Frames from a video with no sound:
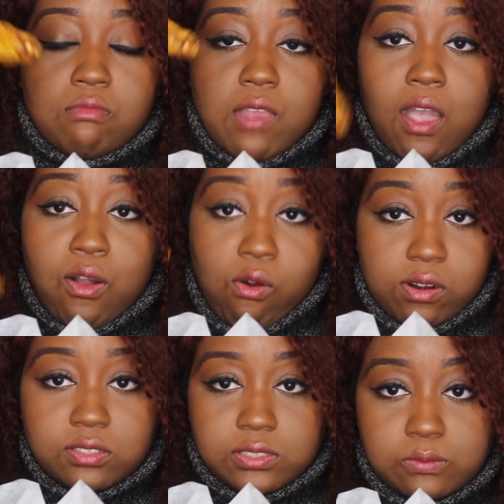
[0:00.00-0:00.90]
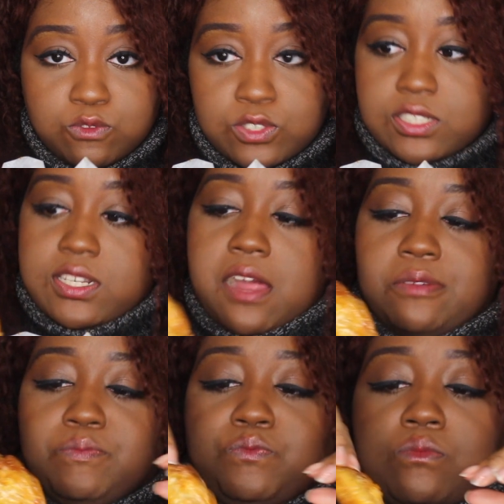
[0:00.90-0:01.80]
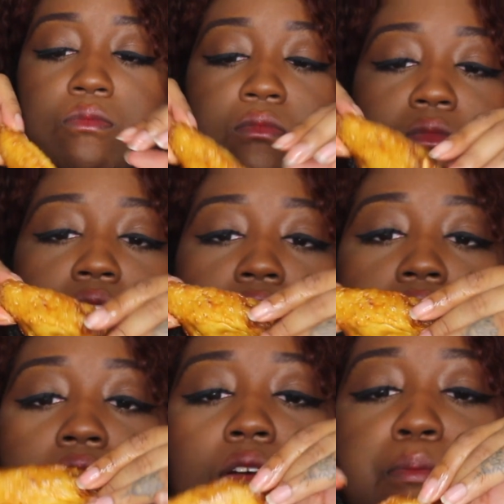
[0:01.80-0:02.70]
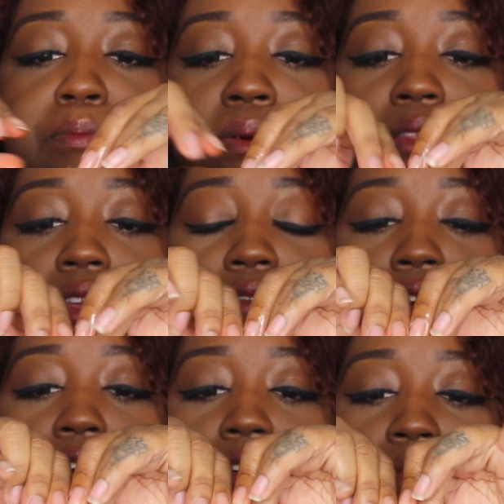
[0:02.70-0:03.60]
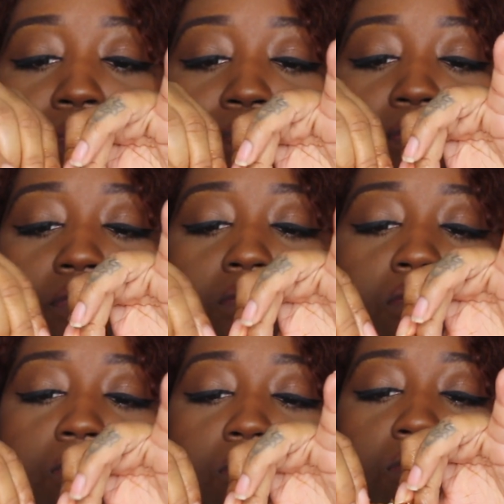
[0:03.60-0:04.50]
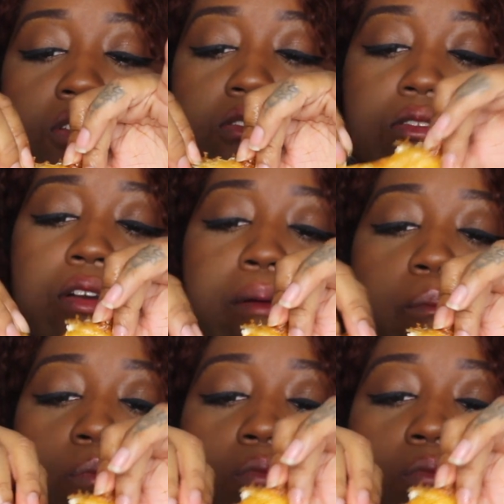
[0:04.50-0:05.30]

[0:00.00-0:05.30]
I ordered some for today, but they forgot it. It's okay.